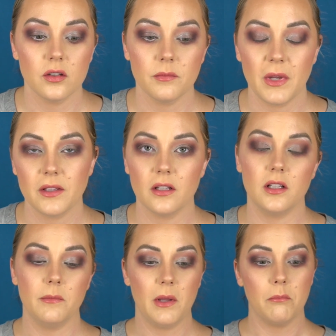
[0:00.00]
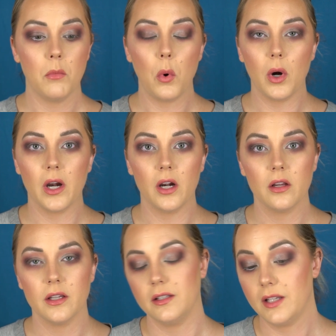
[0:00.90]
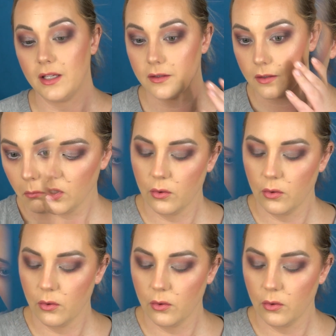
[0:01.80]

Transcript: Just makes it a little bit more intense.